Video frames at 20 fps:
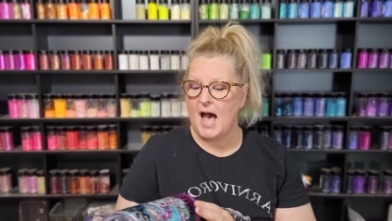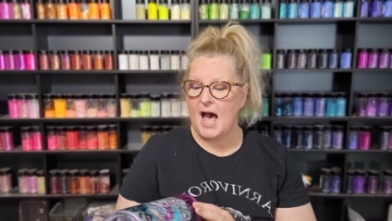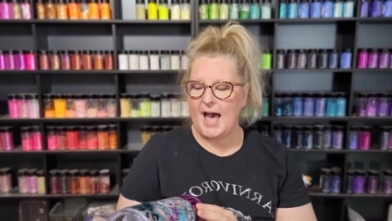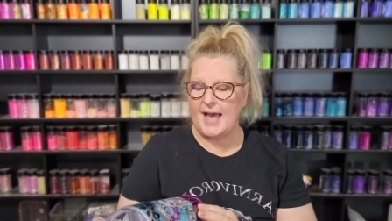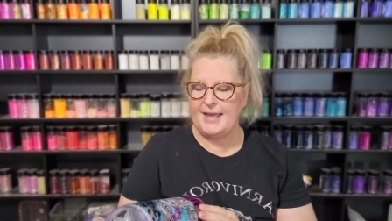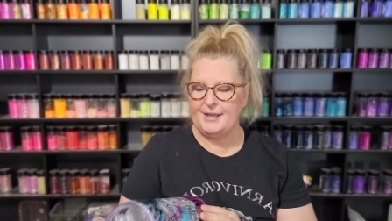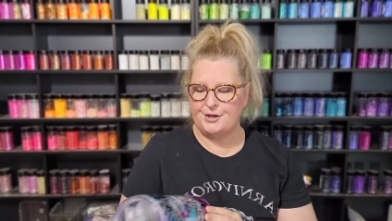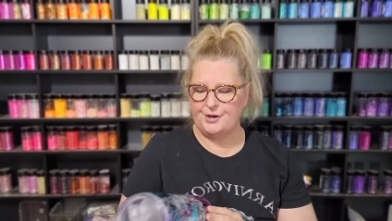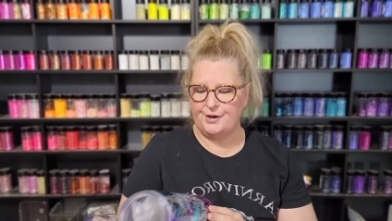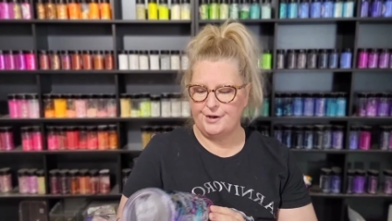
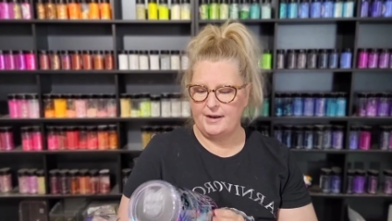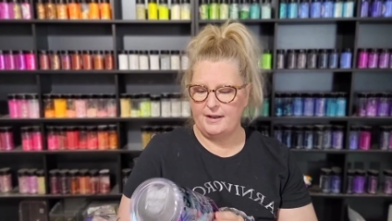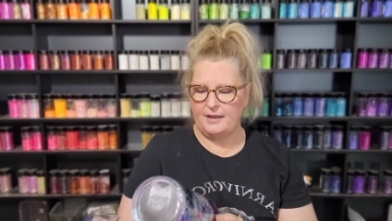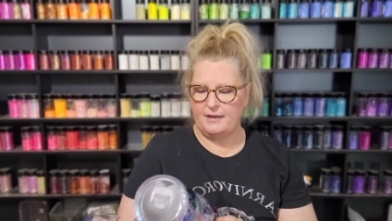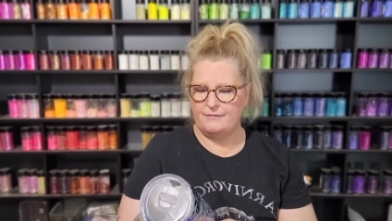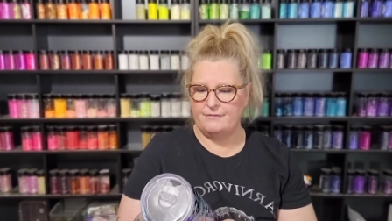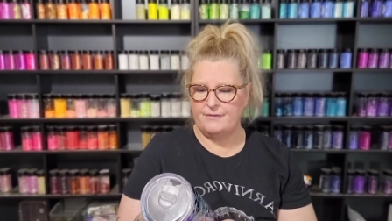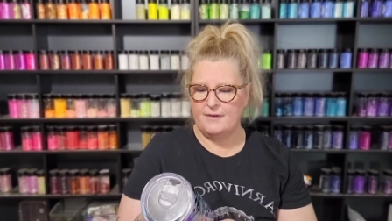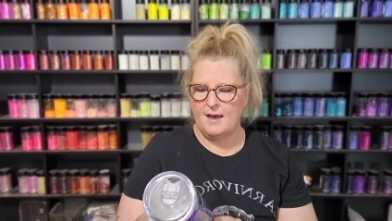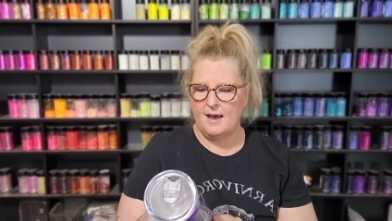I could
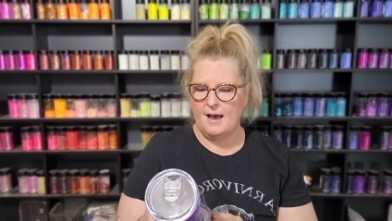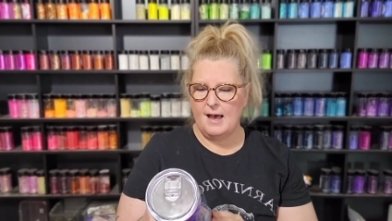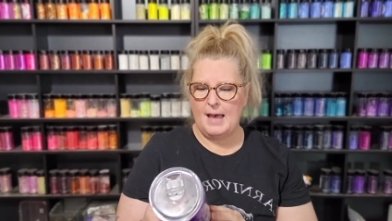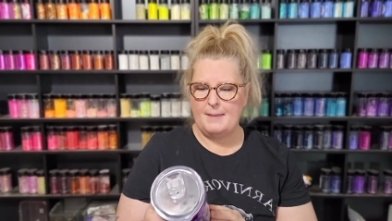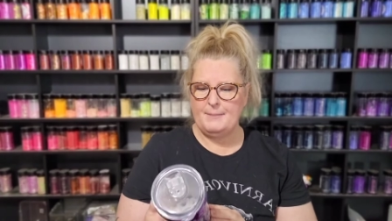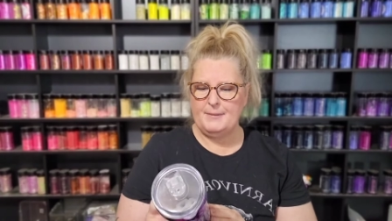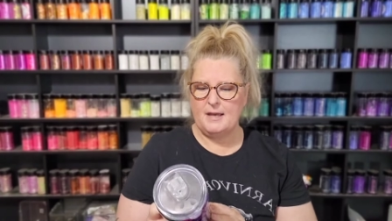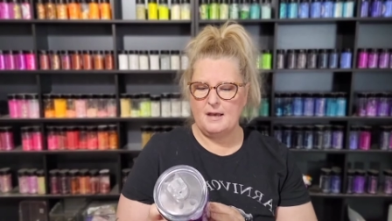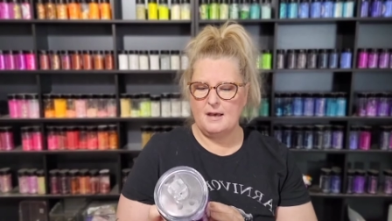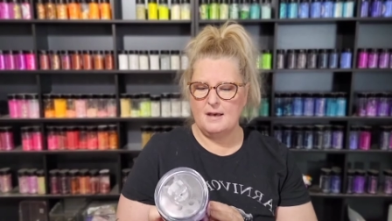have. I
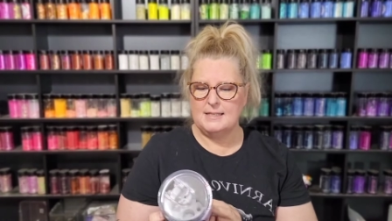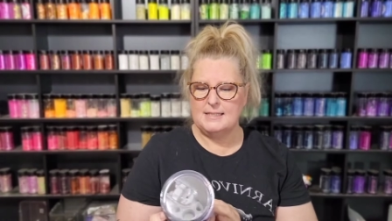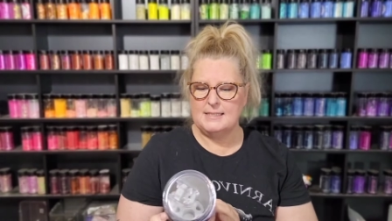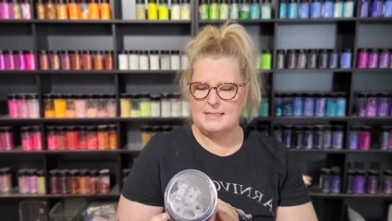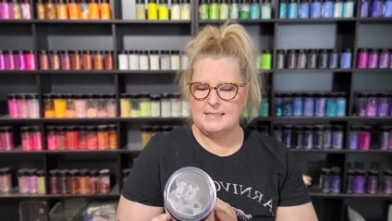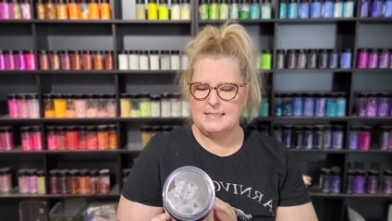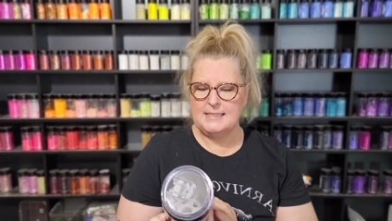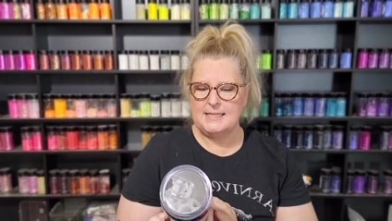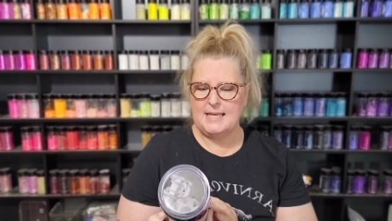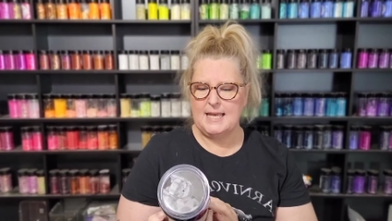mean,
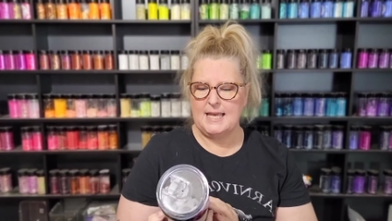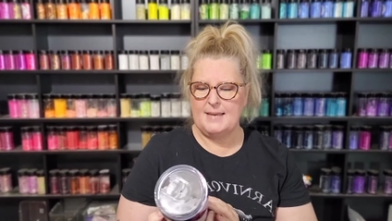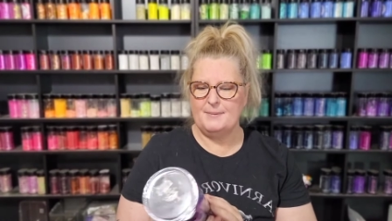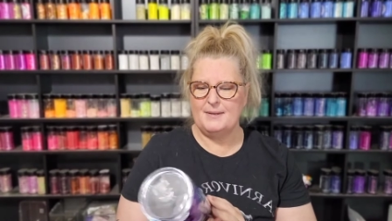honestly,